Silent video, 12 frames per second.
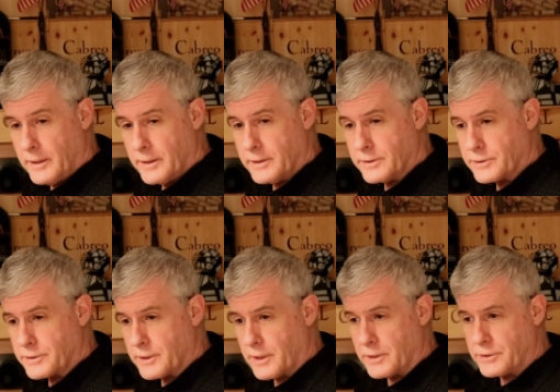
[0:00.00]
It's
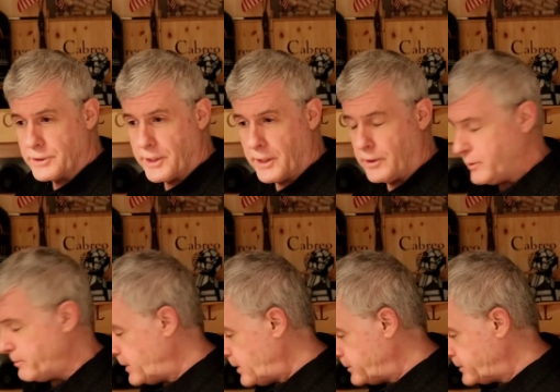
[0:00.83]
a channel
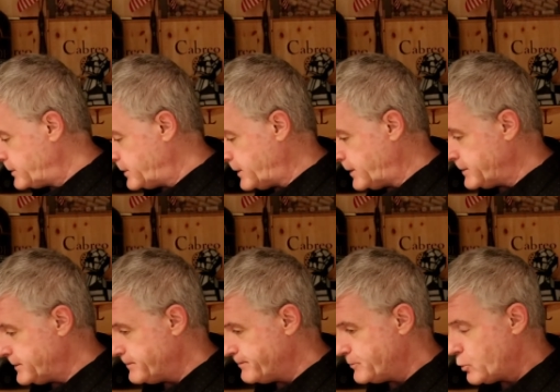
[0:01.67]
about uh,
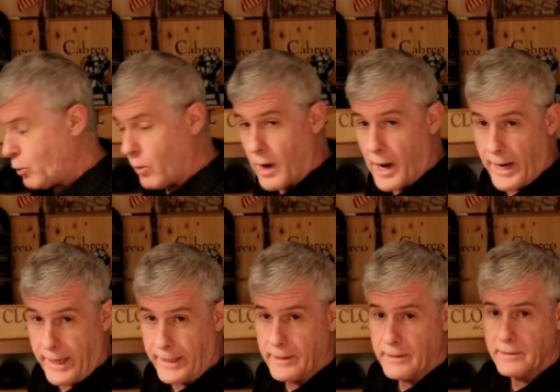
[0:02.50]

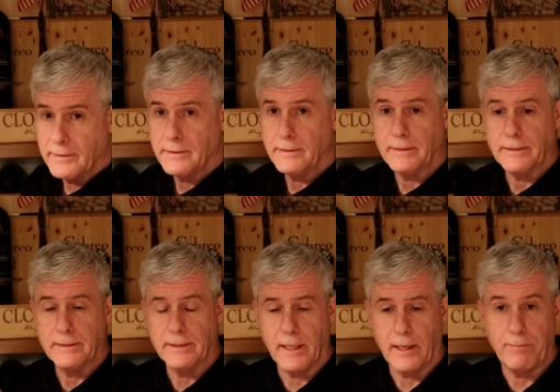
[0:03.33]
wine
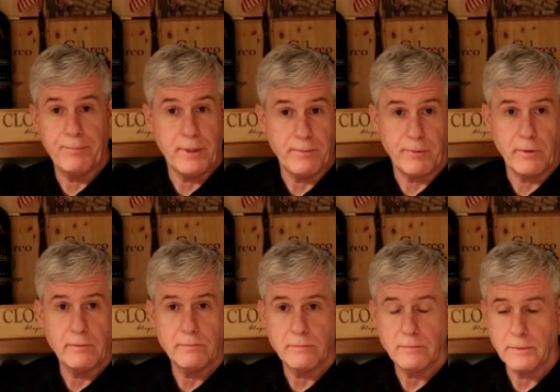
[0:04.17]
and uh, people
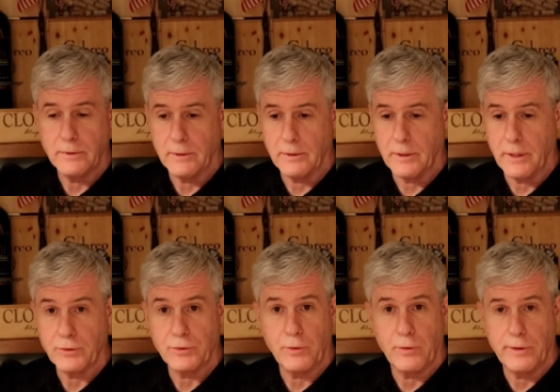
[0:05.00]
and
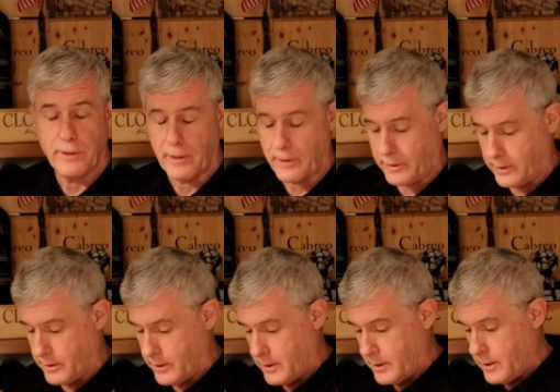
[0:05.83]
storytelling.
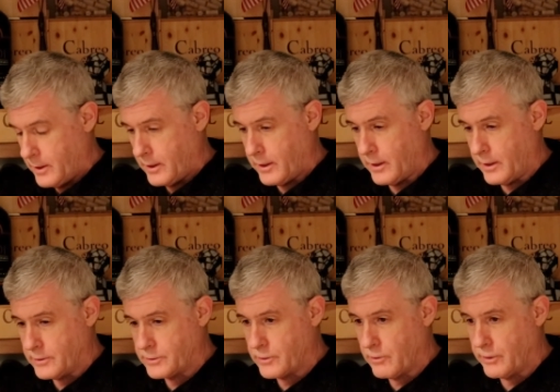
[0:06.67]
And
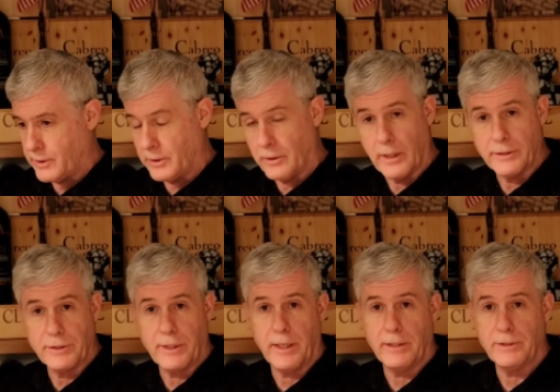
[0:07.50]
so I get a little
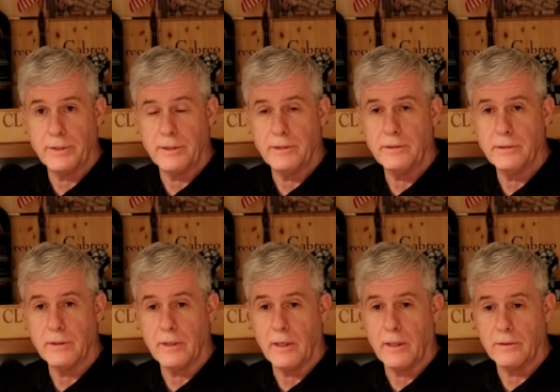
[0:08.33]
education,
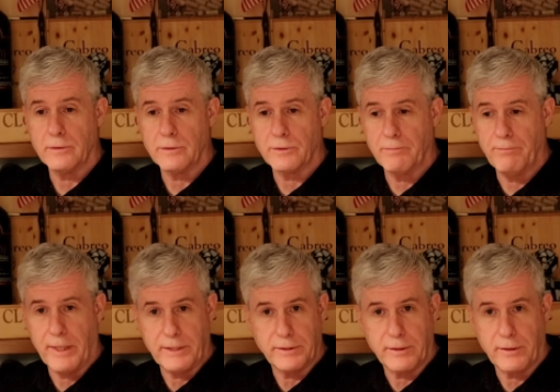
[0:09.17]
just some
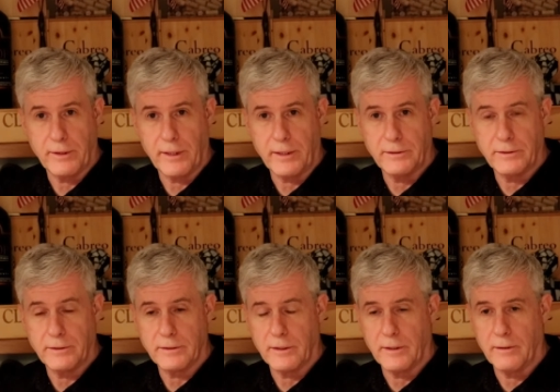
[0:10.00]
basic
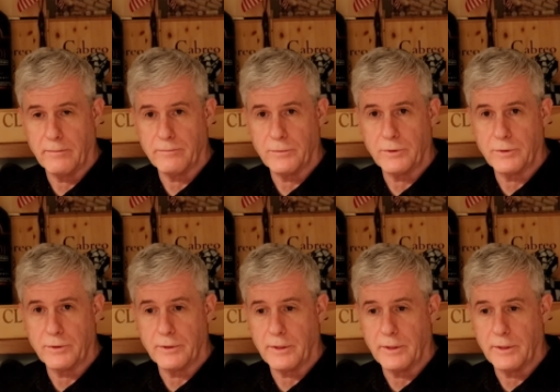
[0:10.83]
things, um, just